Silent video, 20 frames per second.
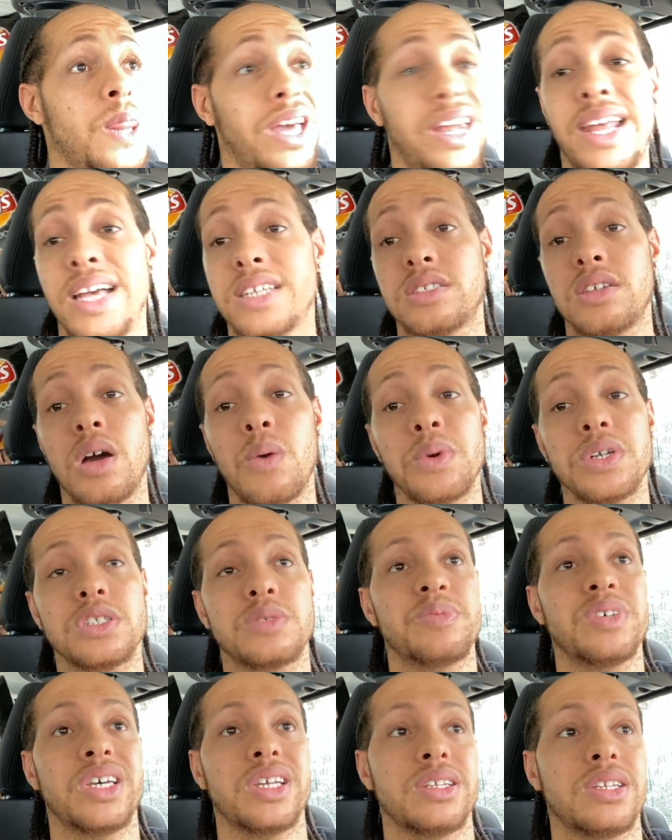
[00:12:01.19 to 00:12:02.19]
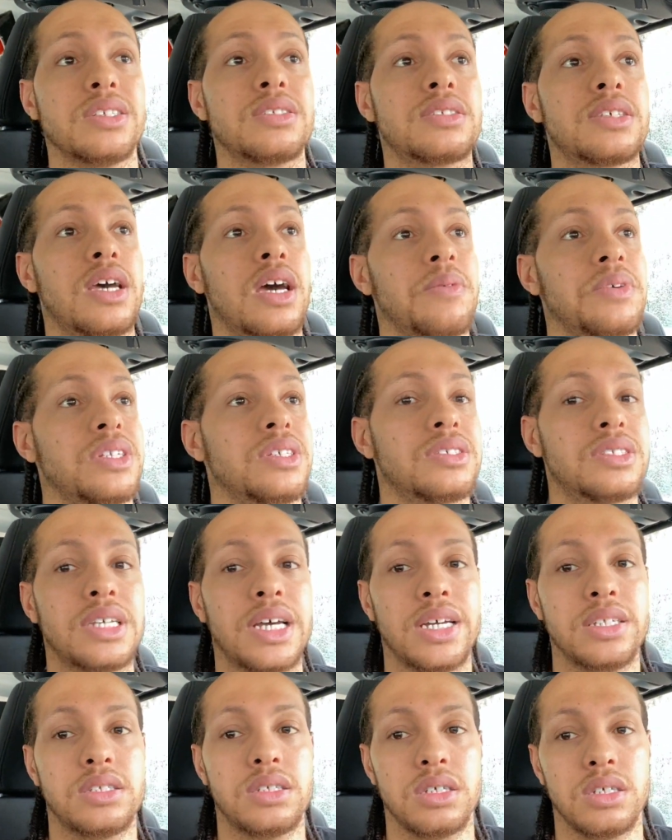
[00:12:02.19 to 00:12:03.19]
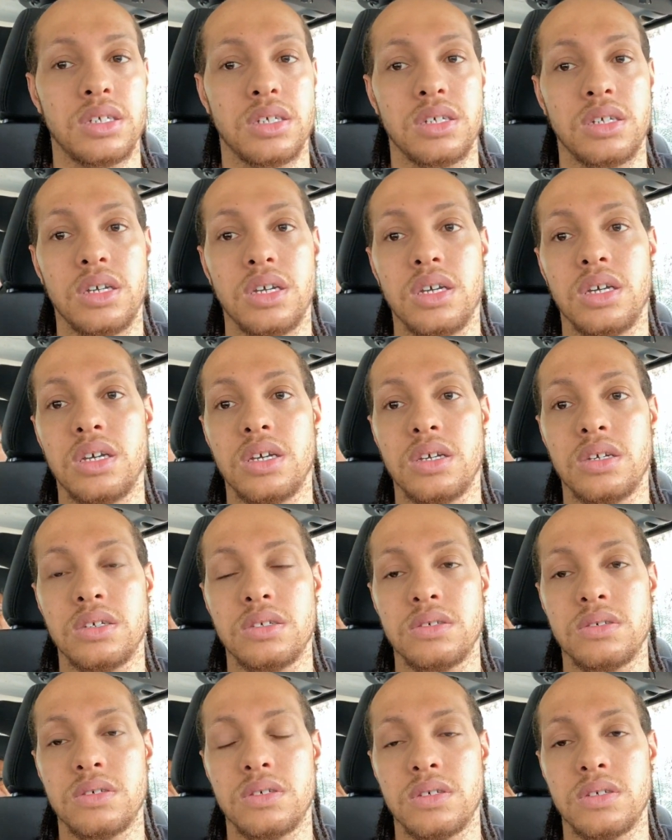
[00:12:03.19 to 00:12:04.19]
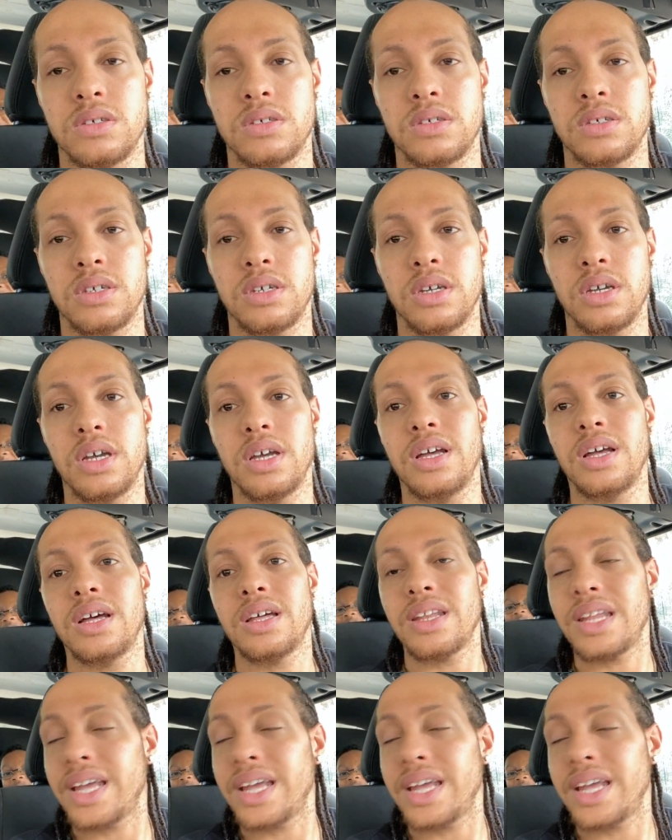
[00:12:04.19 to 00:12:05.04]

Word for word: And that's all we spent. This time we decided to do our own adventure.